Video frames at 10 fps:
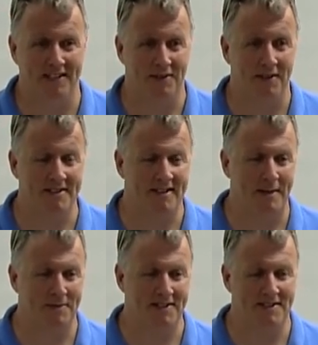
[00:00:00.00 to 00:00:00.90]
And so I set
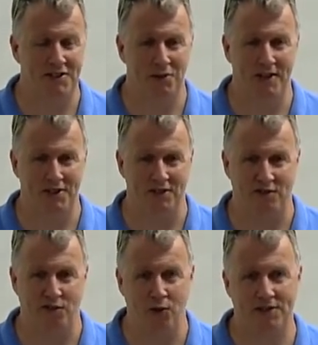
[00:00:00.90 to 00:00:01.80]
up this situation that
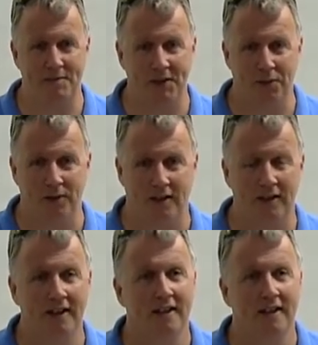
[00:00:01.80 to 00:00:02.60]
forced me to work.